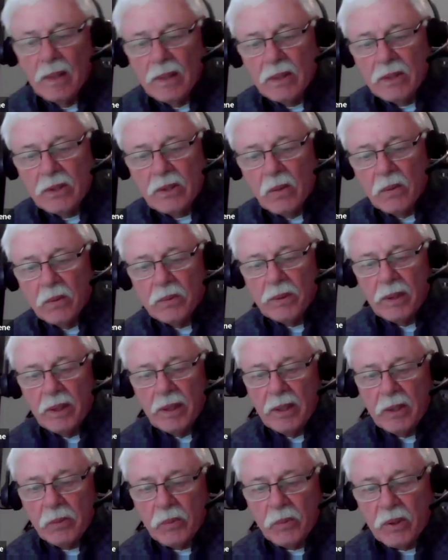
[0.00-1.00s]
So
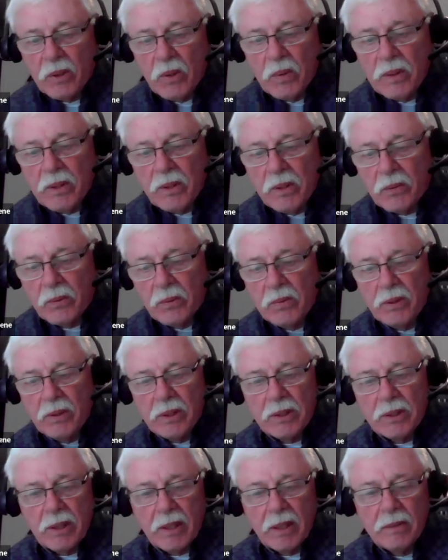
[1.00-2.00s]
as we're going through
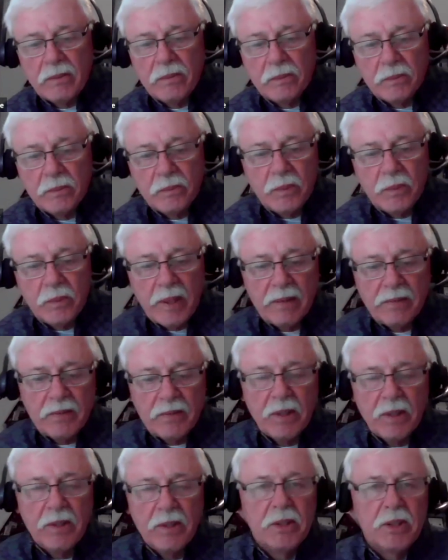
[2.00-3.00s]
this, then, we have
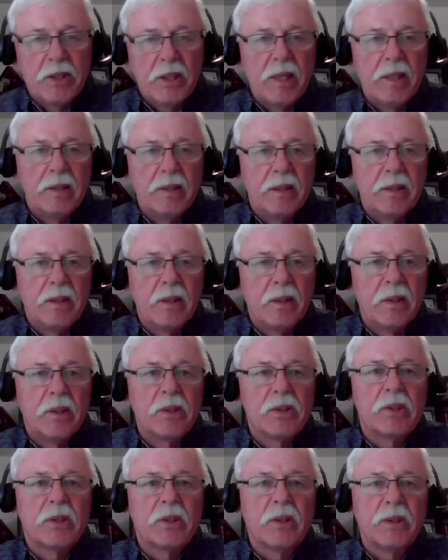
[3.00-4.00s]
to understand that there
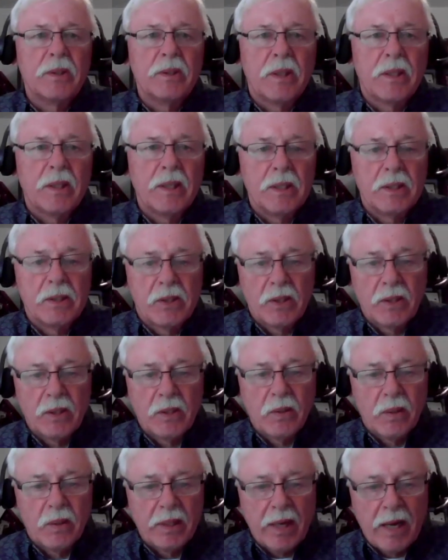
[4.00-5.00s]
are certain things that are
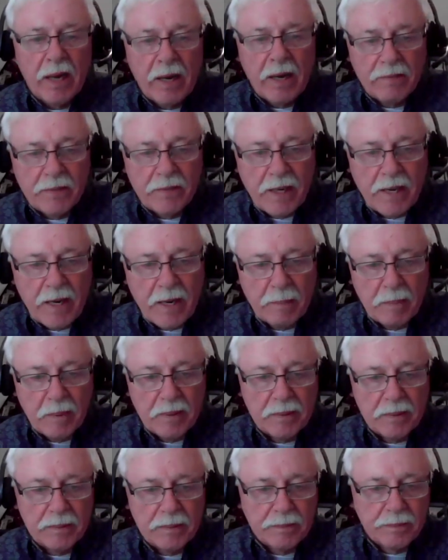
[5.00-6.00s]
going to have to
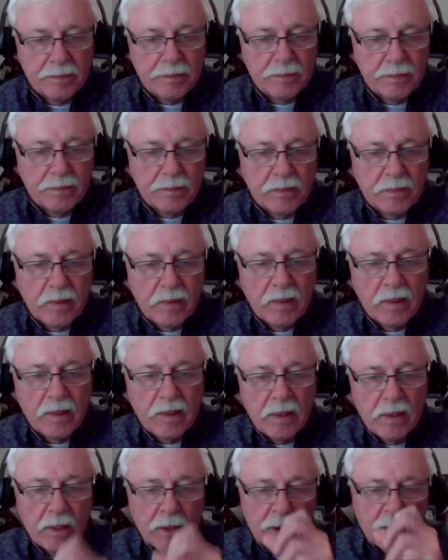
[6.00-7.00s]
happen.
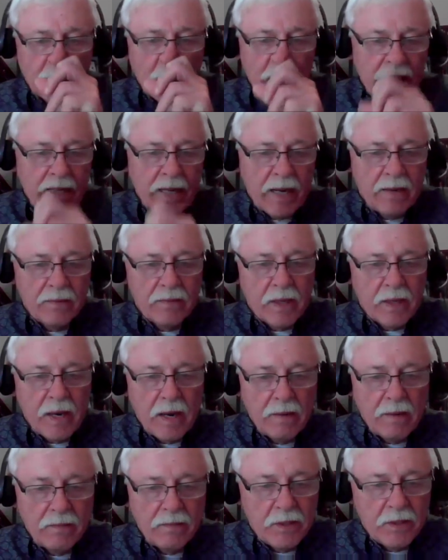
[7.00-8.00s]
There's going to have to
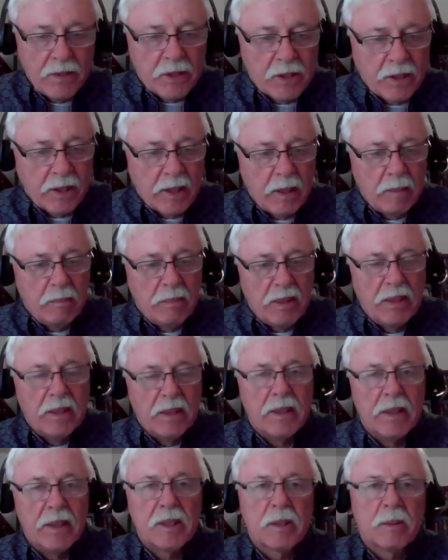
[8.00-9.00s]
obviously be
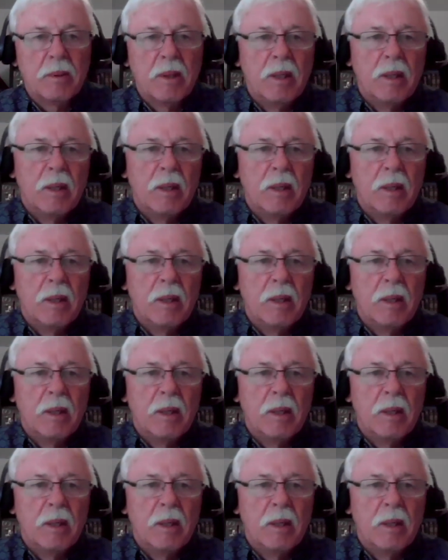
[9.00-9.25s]
this